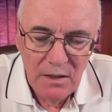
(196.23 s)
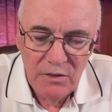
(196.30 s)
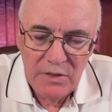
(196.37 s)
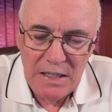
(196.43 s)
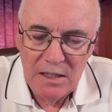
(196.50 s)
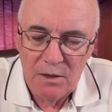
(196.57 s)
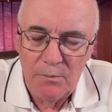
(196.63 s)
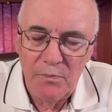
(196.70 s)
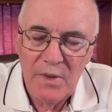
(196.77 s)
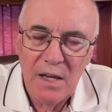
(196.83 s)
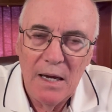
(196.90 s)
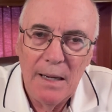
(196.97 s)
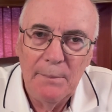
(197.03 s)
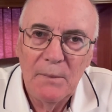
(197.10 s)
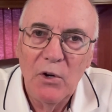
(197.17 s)
Now,
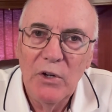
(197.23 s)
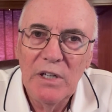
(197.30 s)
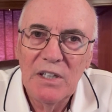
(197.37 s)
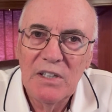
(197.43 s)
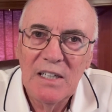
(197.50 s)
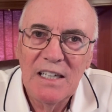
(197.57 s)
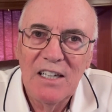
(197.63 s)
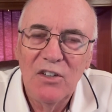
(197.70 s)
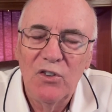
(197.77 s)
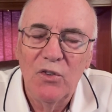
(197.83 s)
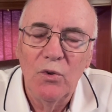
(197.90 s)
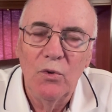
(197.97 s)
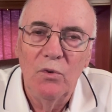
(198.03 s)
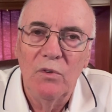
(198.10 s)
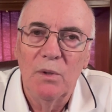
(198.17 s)
I'm going to take you
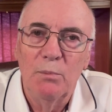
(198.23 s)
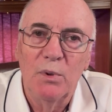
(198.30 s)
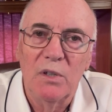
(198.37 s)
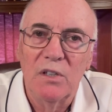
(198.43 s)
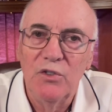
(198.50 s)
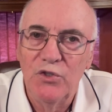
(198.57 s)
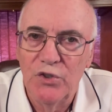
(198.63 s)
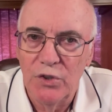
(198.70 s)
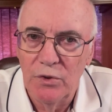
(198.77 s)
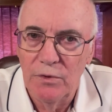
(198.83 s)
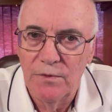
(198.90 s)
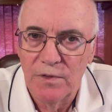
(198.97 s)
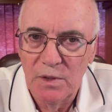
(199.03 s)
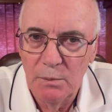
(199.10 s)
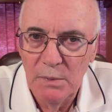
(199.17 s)
to the book of
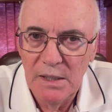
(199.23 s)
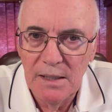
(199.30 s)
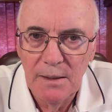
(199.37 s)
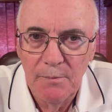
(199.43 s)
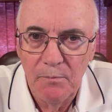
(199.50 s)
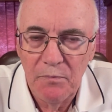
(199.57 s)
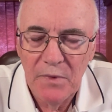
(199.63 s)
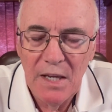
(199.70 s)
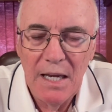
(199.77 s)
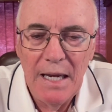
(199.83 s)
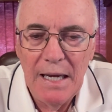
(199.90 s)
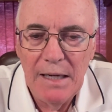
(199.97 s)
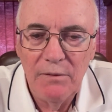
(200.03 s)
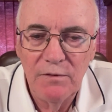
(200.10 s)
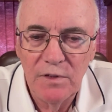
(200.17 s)
Jude for a minute
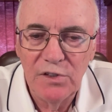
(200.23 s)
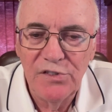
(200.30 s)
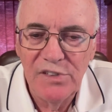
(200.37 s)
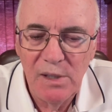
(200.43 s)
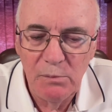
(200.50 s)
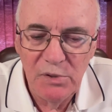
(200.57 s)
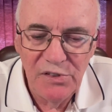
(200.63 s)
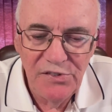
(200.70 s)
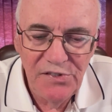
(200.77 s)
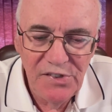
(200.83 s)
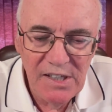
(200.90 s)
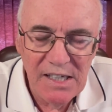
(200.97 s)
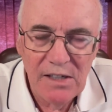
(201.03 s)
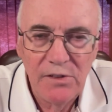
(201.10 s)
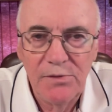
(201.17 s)
and verse number
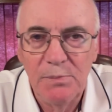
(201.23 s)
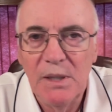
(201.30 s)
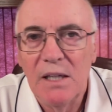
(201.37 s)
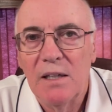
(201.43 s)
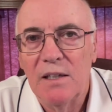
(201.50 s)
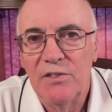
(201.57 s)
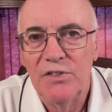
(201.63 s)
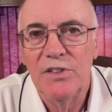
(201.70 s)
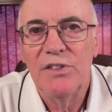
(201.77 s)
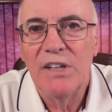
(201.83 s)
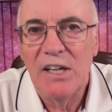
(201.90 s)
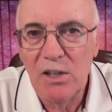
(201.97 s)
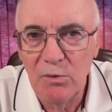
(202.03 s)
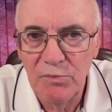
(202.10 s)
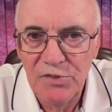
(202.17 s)
6, because this
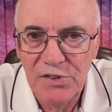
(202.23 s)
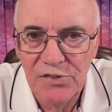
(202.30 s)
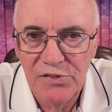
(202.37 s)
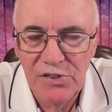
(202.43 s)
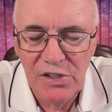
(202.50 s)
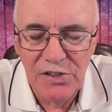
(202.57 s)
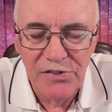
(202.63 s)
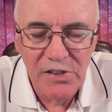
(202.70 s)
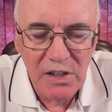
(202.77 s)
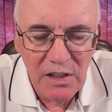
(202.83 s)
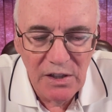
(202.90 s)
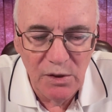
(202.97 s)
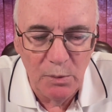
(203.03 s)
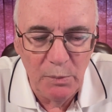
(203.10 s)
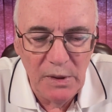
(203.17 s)
helps us just a
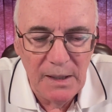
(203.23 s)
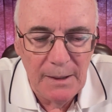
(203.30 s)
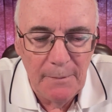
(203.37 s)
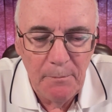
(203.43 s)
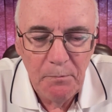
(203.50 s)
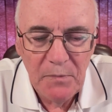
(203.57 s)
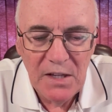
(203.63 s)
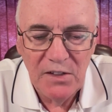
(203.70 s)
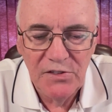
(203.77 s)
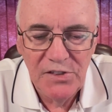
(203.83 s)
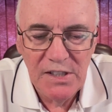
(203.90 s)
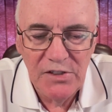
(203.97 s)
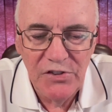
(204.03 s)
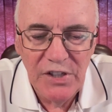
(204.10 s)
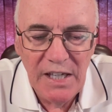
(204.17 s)
little bit. It
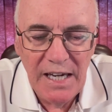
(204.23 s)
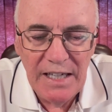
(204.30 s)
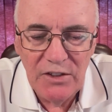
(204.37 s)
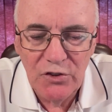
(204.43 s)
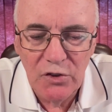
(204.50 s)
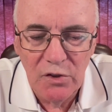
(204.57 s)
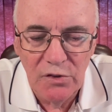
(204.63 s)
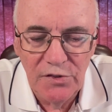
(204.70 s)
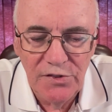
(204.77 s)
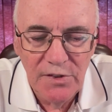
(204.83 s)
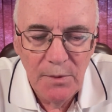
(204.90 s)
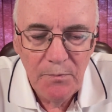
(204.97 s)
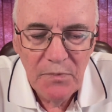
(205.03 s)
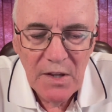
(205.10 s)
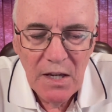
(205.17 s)
says, the angels
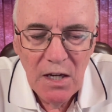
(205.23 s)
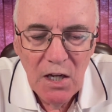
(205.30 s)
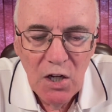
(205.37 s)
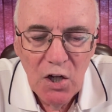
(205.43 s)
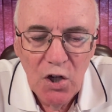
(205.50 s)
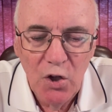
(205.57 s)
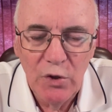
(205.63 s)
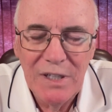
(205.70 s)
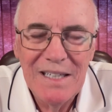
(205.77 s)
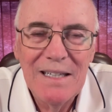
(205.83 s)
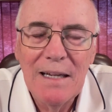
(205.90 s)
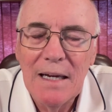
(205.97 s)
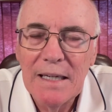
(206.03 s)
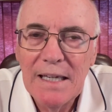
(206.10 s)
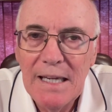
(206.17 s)
who did
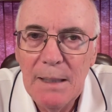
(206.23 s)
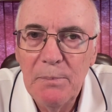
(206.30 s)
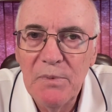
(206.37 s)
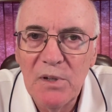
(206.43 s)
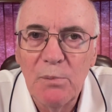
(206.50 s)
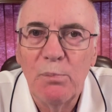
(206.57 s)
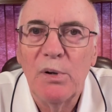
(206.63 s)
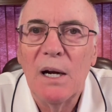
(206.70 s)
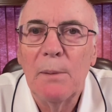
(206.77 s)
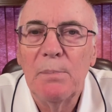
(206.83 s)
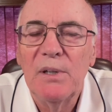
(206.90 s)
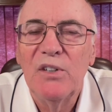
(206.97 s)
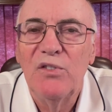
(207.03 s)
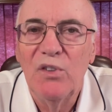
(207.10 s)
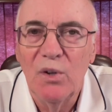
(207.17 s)
not keep their
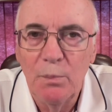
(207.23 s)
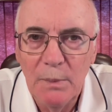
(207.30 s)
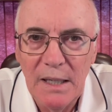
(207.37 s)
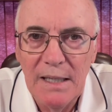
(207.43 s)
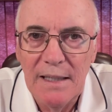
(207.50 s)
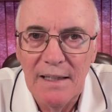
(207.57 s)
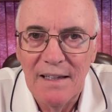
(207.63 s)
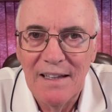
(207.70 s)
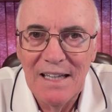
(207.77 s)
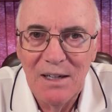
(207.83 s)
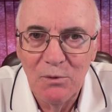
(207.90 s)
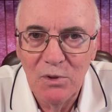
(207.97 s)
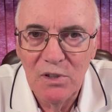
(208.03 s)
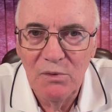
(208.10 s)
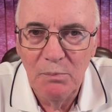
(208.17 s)
proper domain,
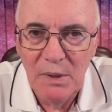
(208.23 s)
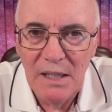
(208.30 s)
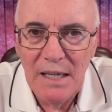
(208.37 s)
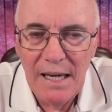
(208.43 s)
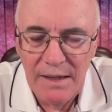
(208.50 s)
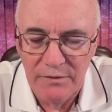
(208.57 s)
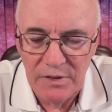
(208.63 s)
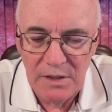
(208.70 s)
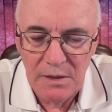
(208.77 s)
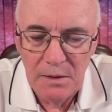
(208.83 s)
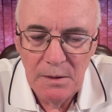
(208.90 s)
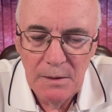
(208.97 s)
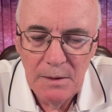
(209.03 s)
that would be heaven,